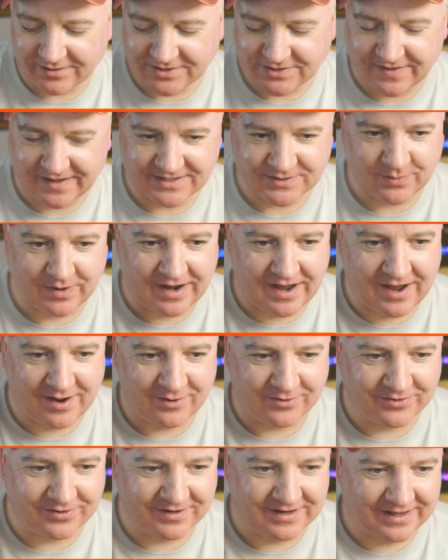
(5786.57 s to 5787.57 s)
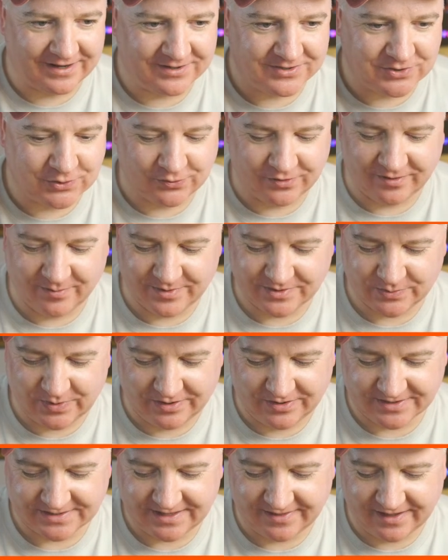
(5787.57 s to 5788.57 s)
So that's why I ordered like a ton of them as
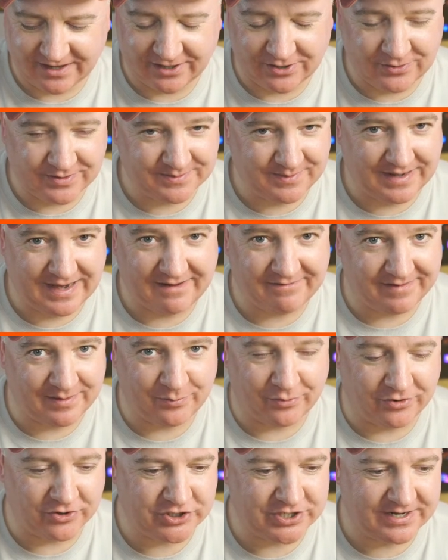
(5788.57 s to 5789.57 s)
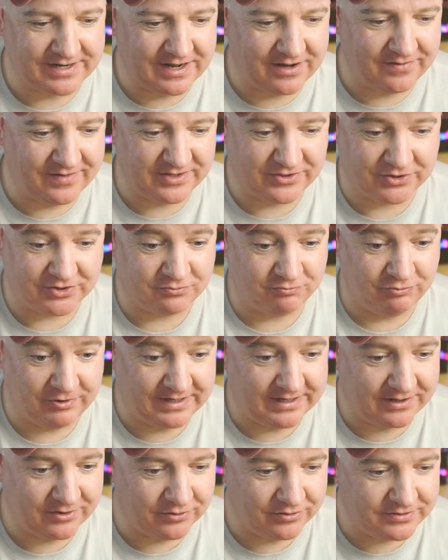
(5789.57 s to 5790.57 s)
well, because I think I use them in every project now. They're just
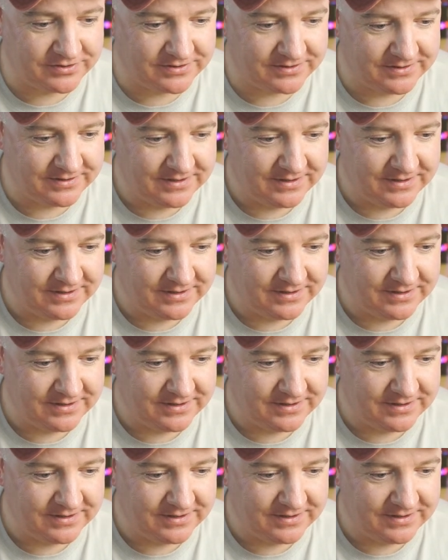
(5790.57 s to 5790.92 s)
really good.